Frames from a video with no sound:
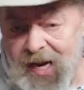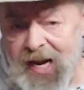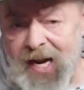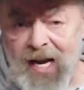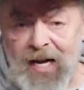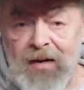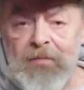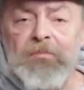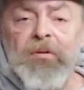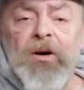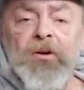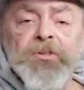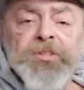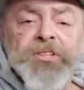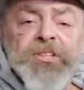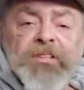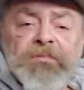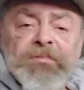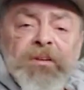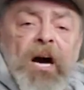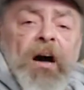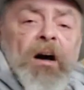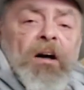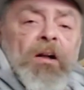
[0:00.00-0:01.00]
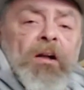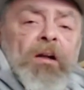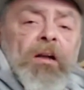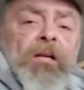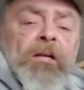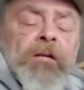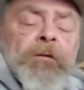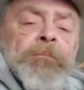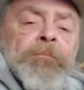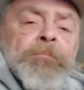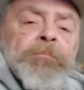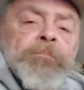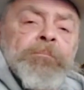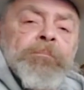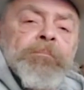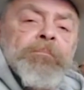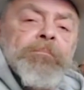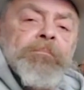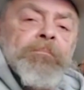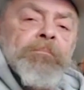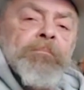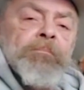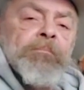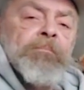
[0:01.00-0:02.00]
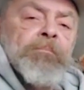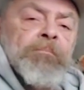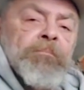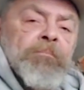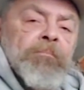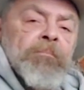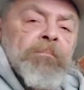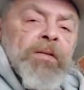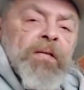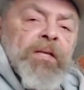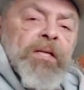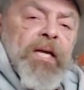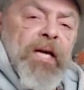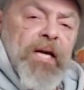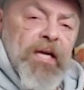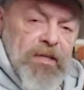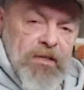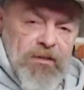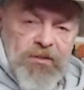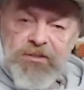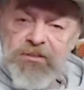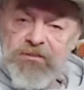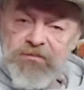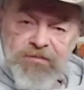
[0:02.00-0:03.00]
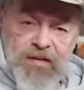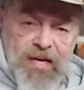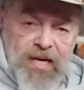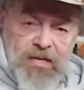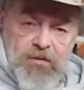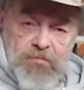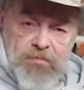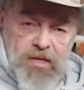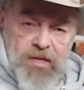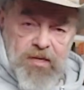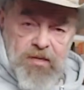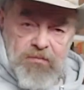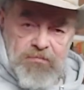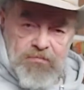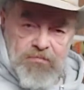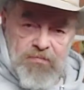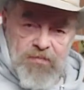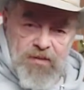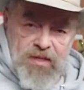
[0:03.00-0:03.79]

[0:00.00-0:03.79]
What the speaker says: And most of all, it doesn't affect me.